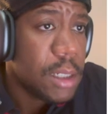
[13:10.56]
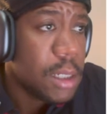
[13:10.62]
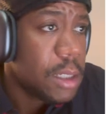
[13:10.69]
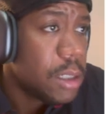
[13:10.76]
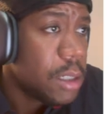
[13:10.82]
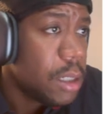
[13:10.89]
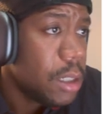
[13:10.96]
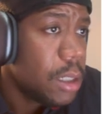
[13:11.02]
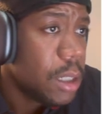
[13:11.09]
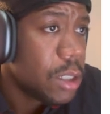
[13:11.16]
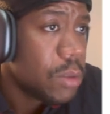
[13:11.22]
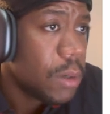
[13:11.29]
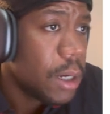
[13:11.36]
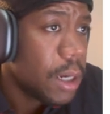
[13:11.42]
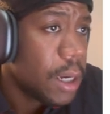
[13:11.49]
can see.
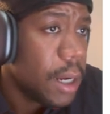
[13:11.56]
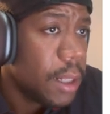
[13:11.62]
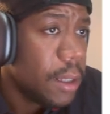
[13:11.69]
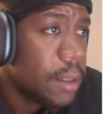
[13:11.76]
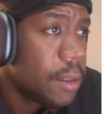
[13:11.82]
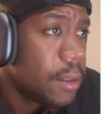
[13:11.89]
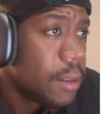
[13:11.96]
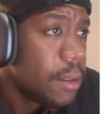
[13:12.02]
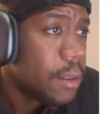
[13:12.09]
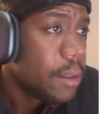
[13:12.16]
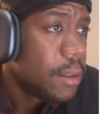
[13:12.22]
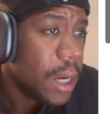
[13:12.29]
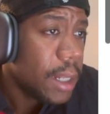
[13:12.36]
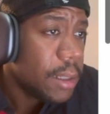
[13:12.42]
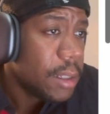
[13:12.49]
That's where I got it.
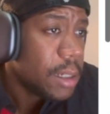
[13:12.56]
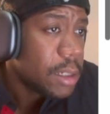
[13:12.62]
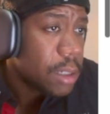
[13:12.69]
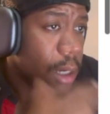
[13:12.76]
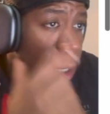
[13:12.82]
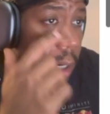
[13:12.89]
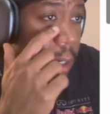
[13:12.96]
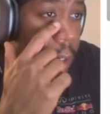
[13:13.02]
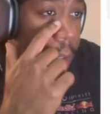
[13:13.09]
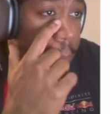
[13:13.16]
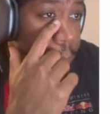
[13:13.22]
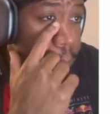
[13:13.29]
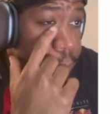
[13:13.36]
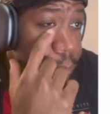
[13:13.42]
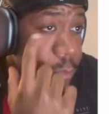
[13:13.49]
Got this
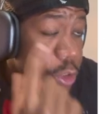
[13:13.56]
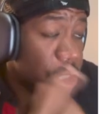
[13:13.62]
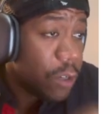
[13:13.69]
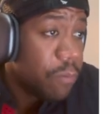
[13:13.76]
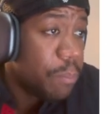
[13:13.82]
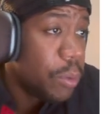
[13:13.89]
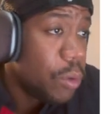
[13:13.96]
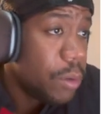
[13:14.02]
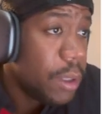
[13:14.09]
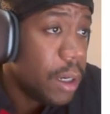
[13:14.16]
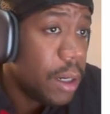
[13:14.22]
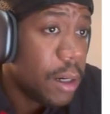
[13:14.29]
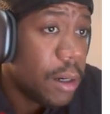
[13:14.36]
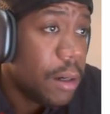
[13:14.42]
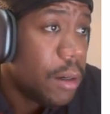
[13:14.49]
shift boot
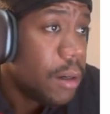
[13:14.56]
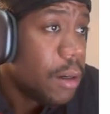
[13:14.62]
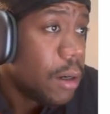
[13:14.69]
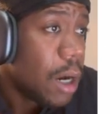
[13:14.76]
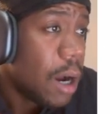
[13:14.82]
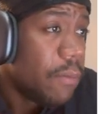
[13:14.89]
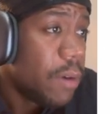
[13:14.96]
here off a